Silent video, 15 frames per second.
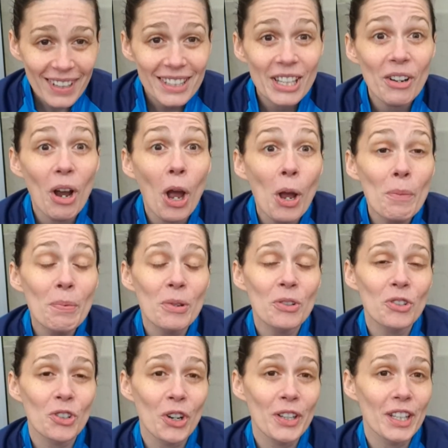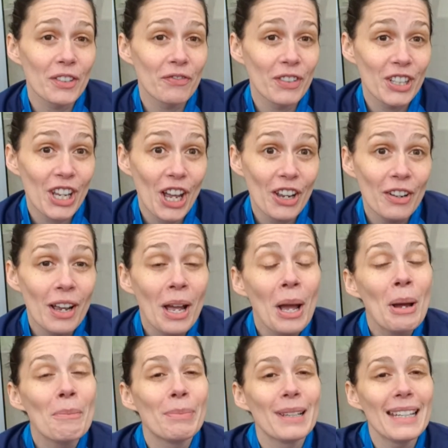So I hope you enjoyed this video.
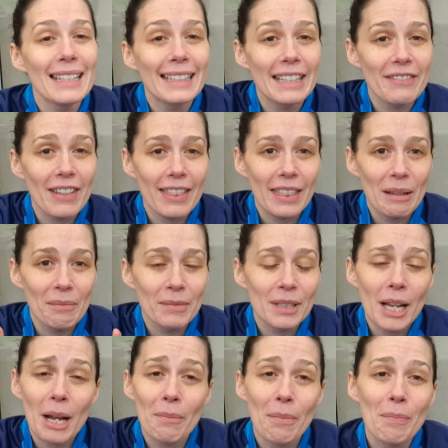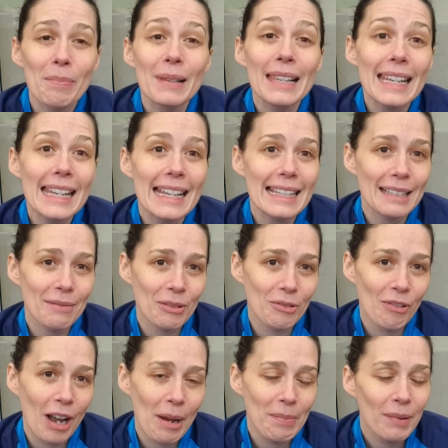Please give it a thumbs up. Please
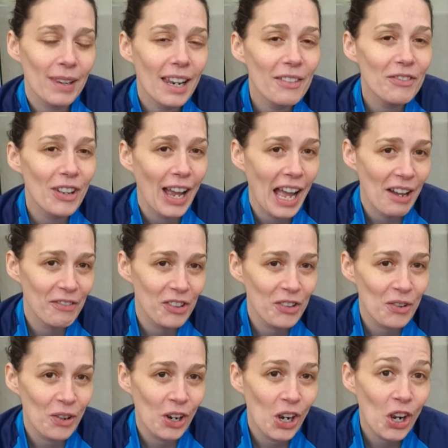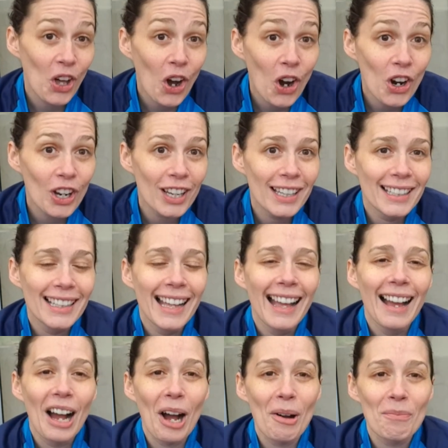subscribe. Love you, have you along.
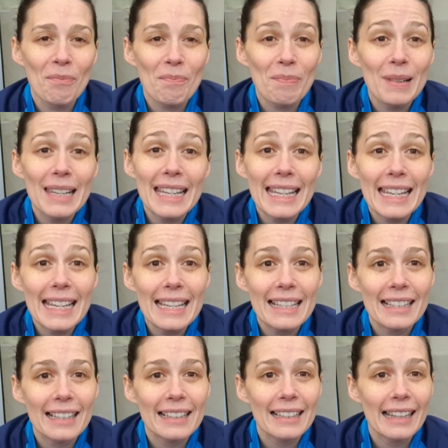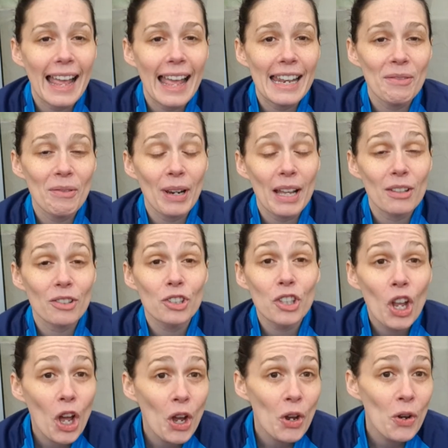Please let anyone else
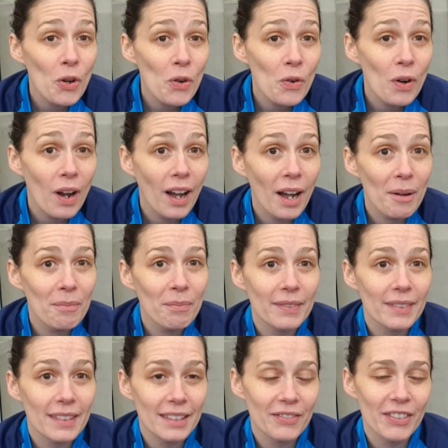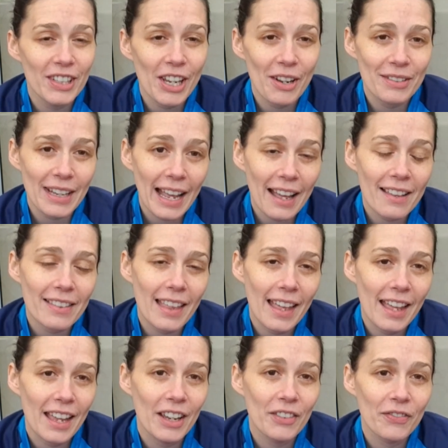know this video is out
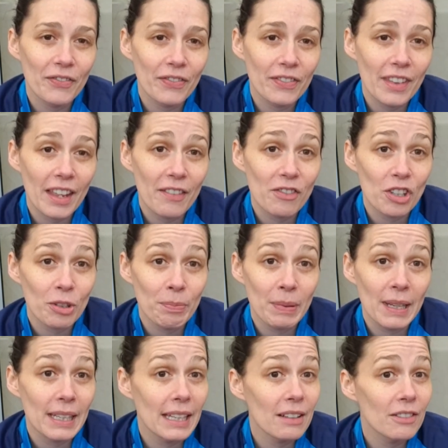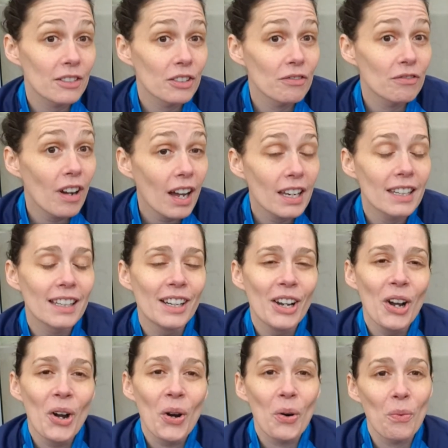there if they're just beginning to run,
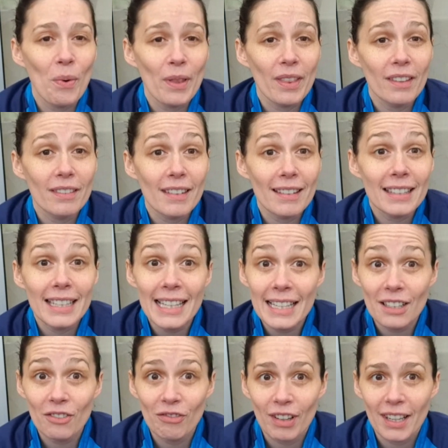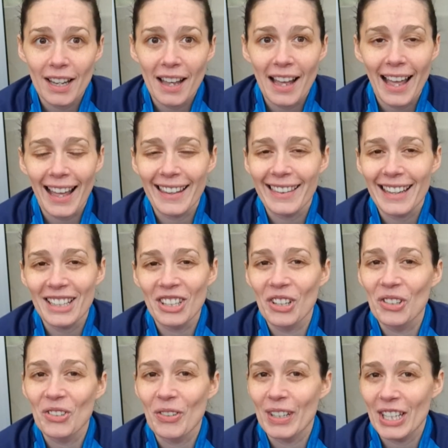or whether they're a seasoned runner and they
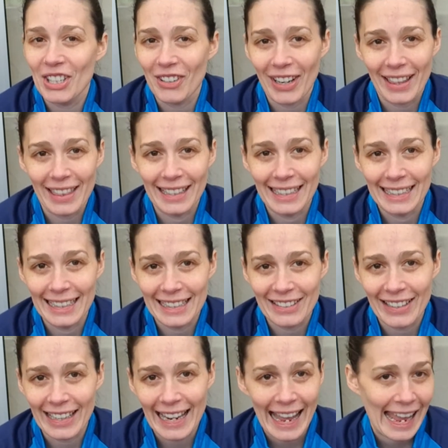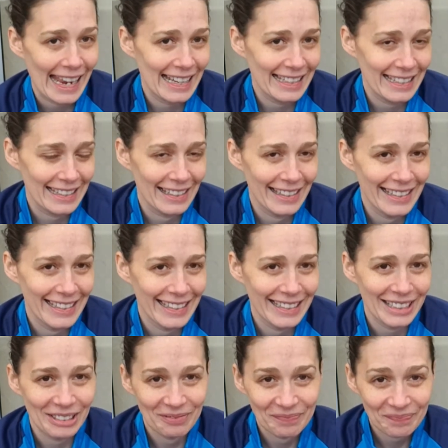don't do any strength and conditioning
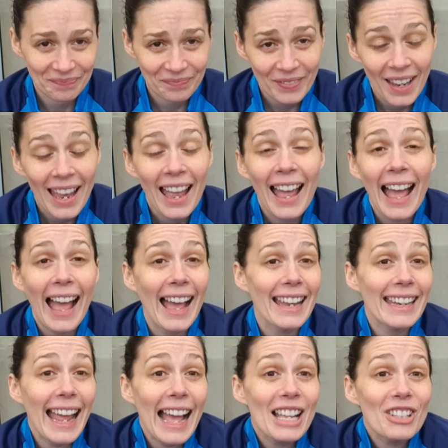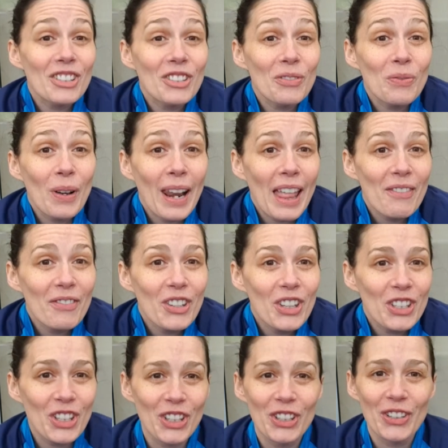exercises. And as whatever you
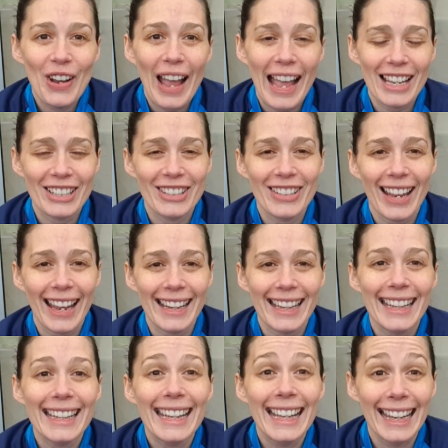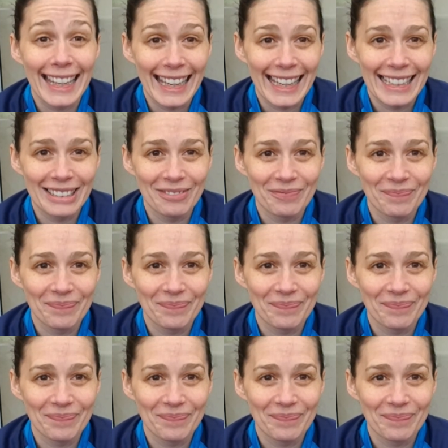do, hashtag killing it.